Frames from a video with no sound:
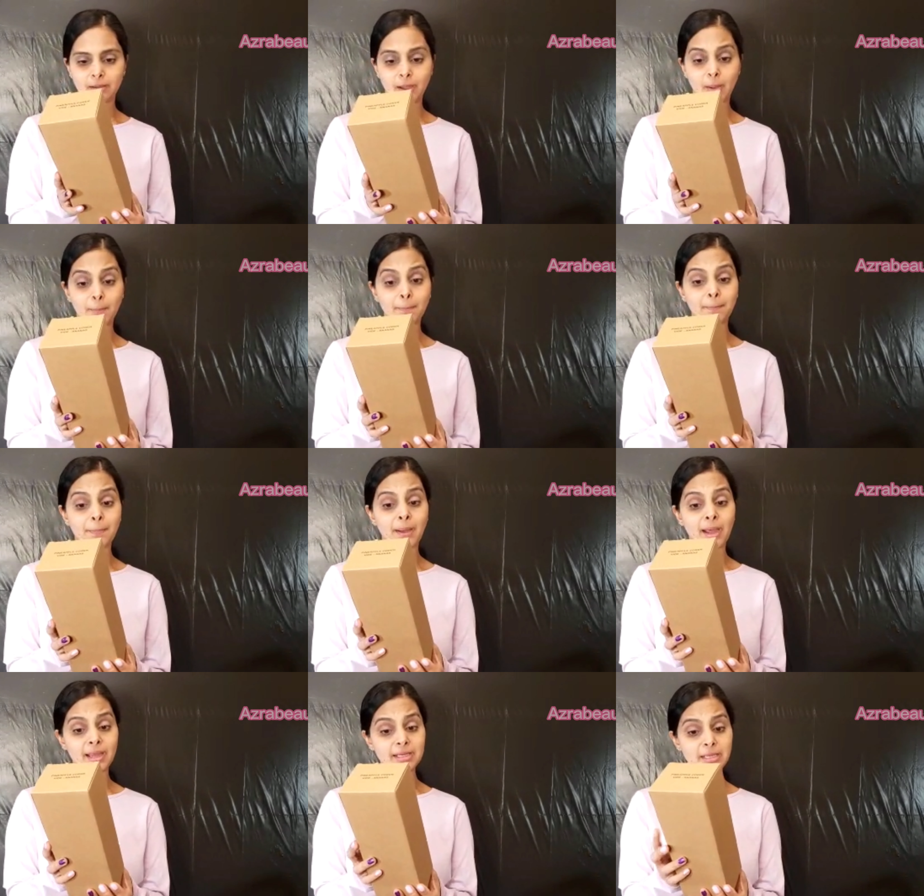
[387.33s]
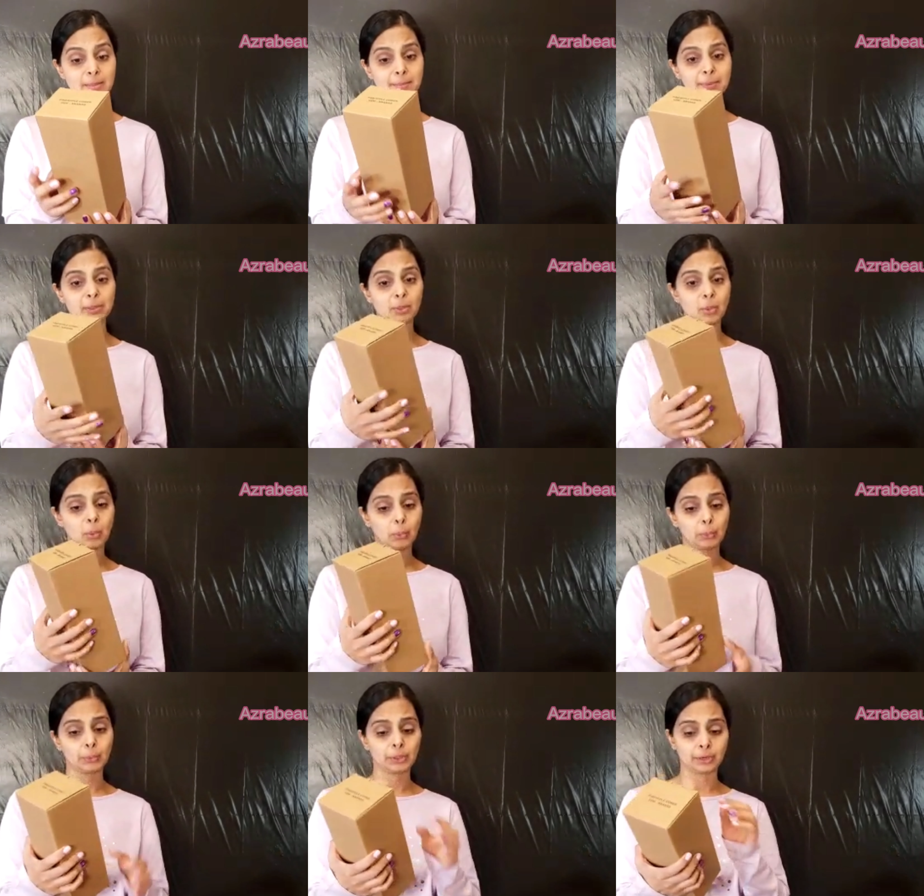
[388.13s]
A pineapple
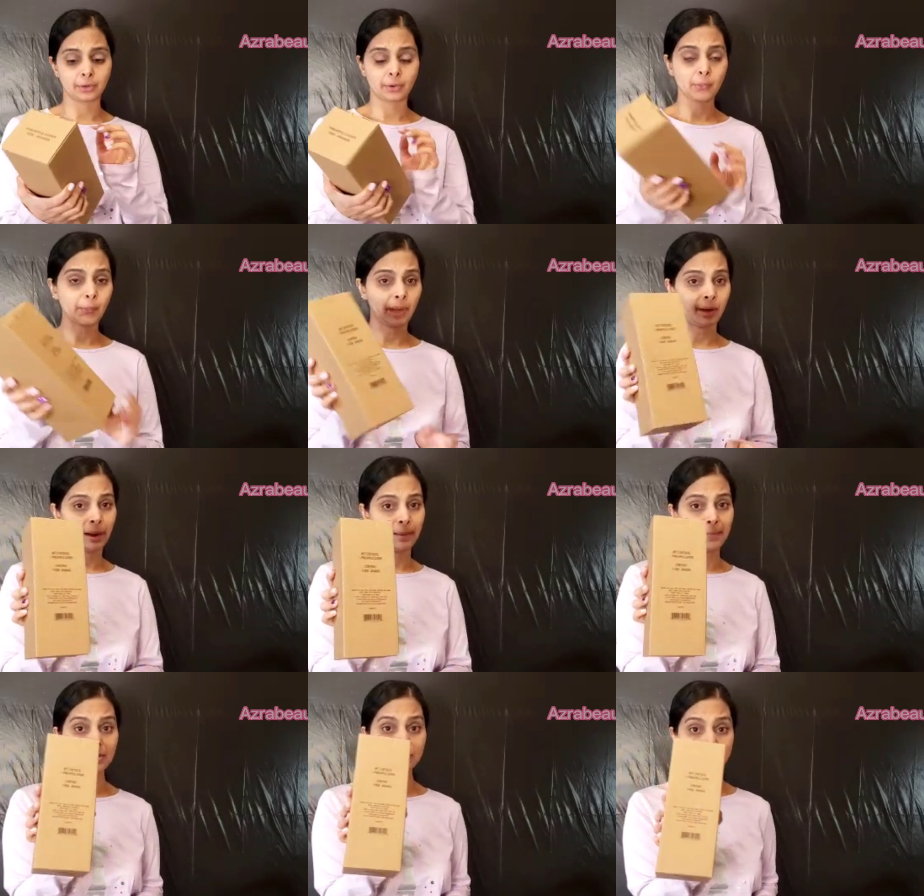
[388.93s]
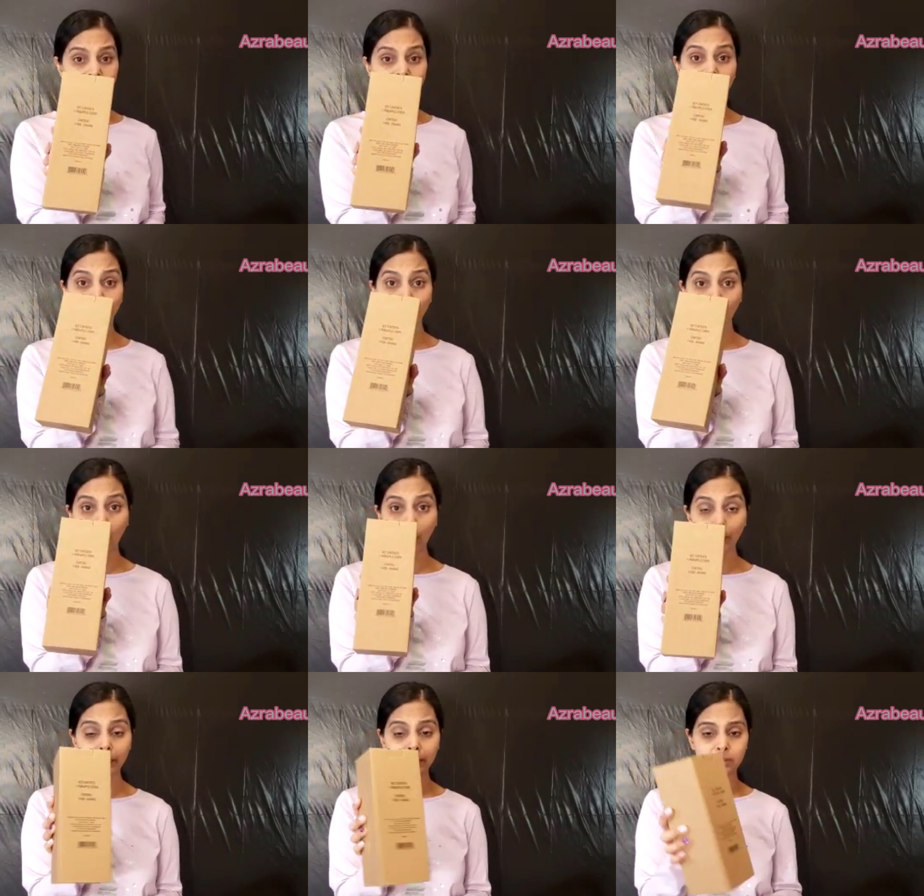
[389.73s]
core. Okay, I'm actually going to
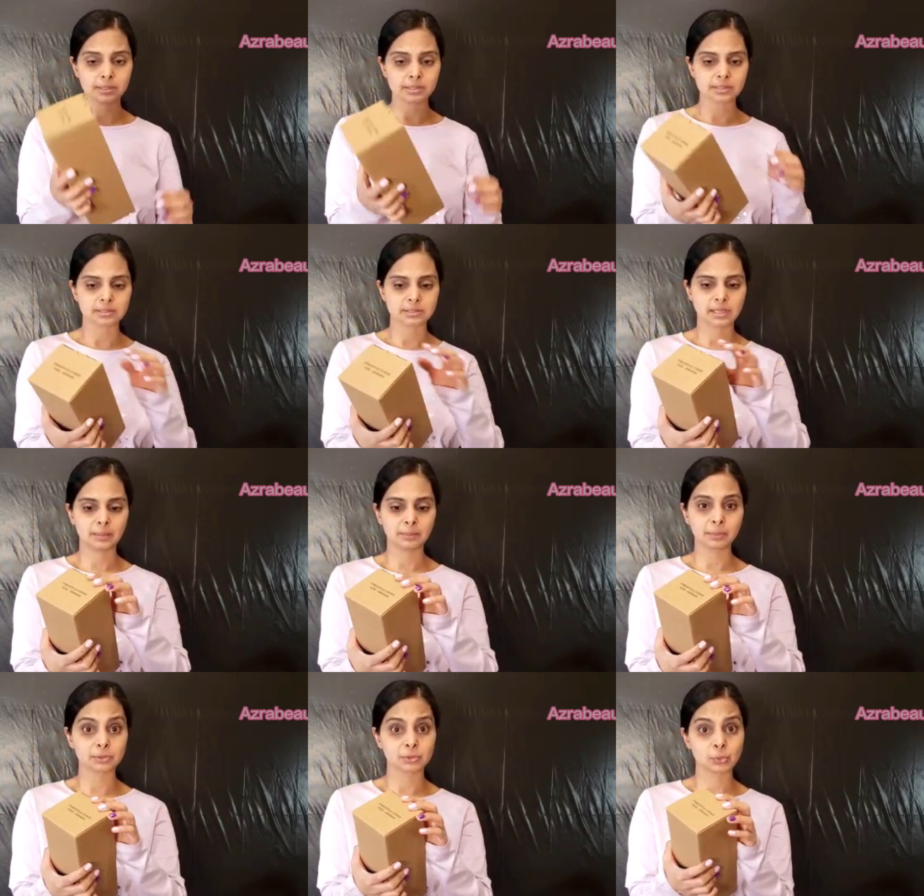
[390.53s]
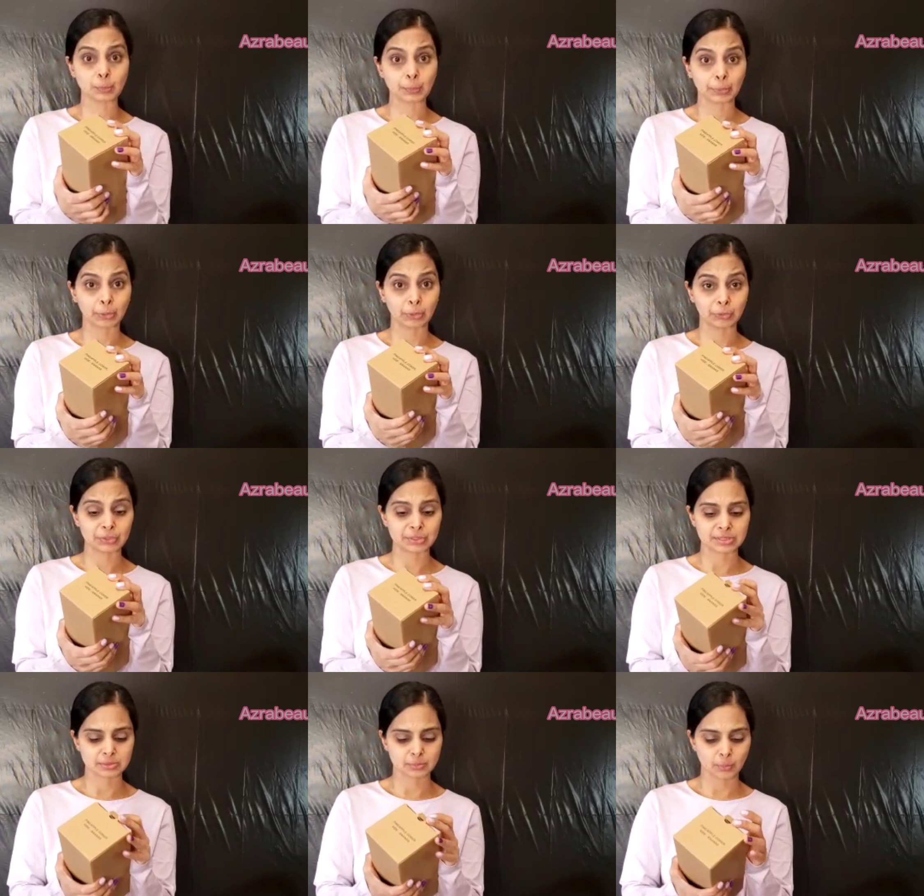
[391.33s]
open this because I'm super
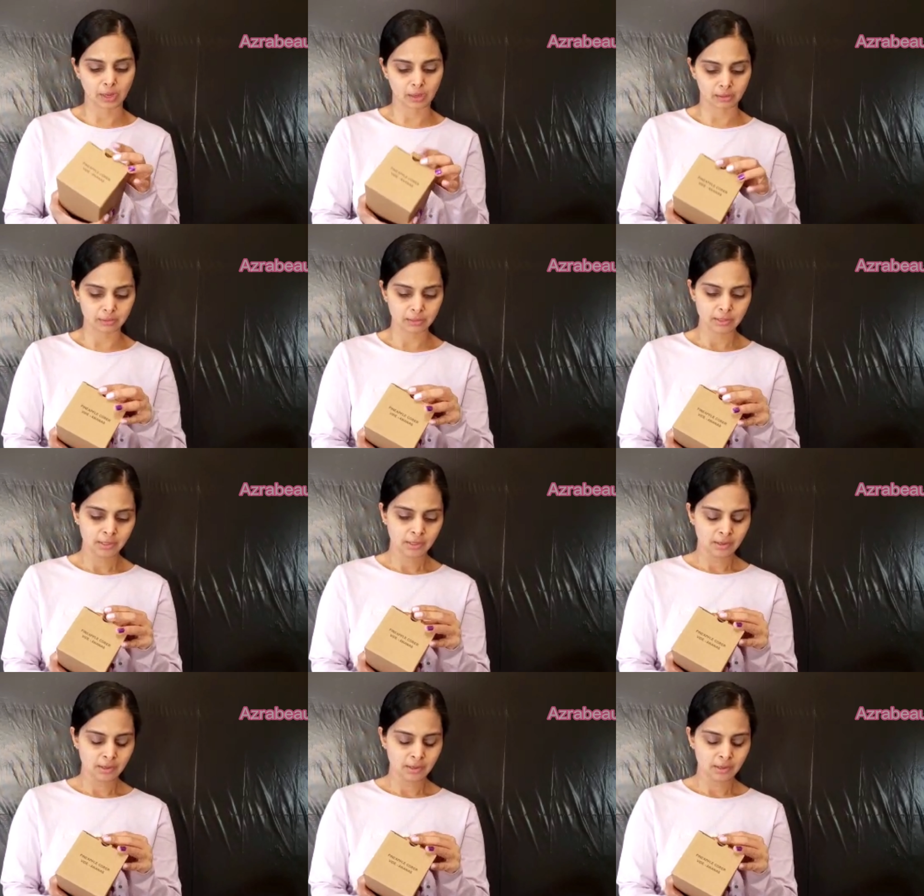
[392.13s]
curious as well.